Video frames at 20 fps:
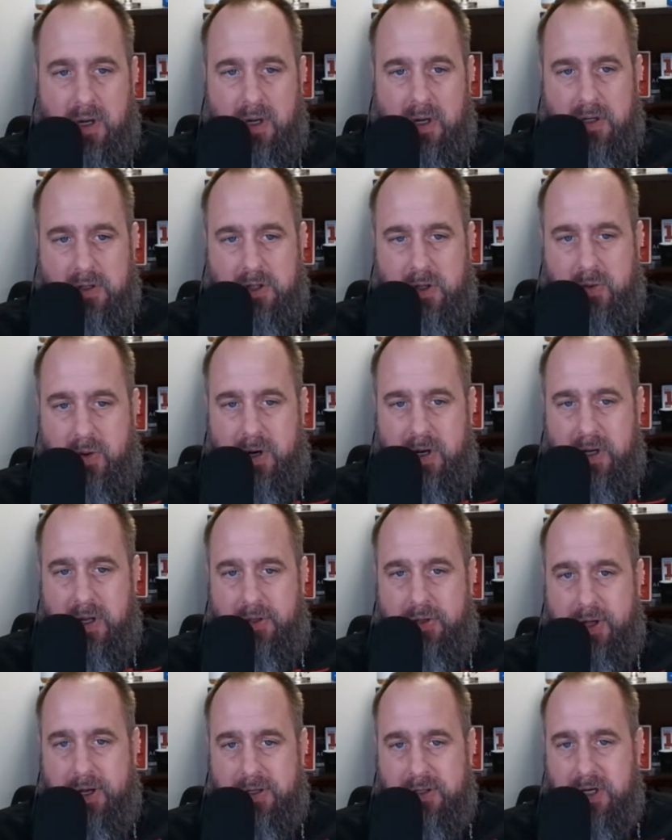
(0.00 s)
So one of the
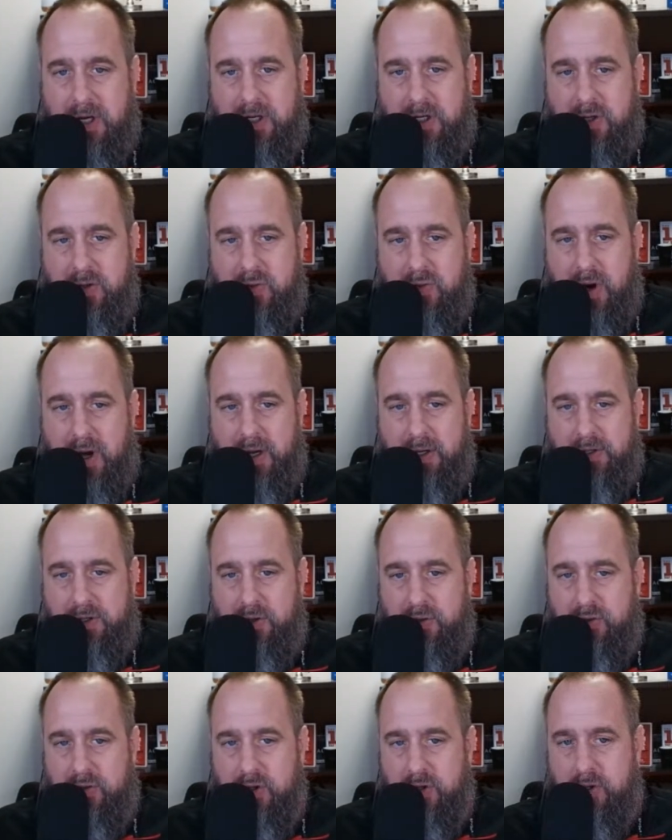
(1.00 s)
things that you want
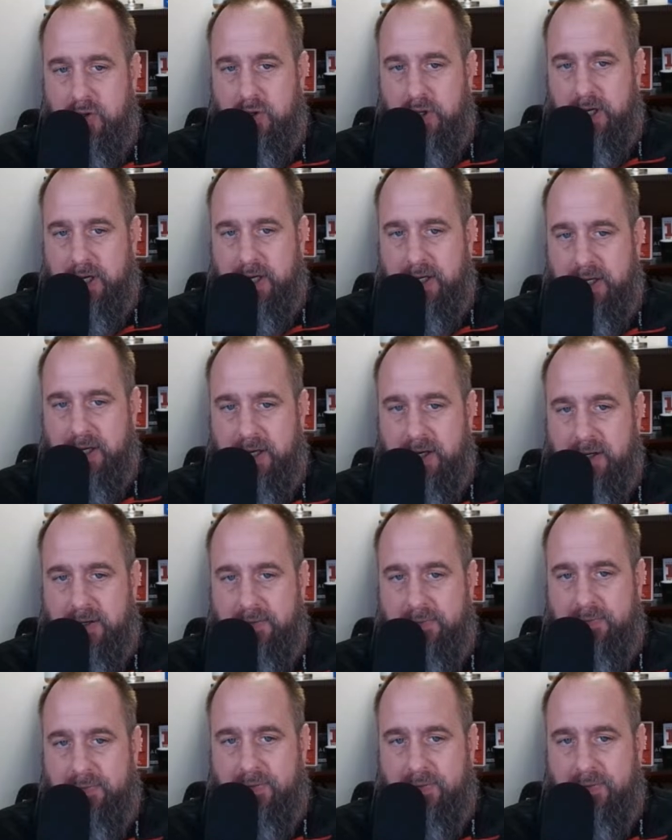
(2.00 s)
to do in here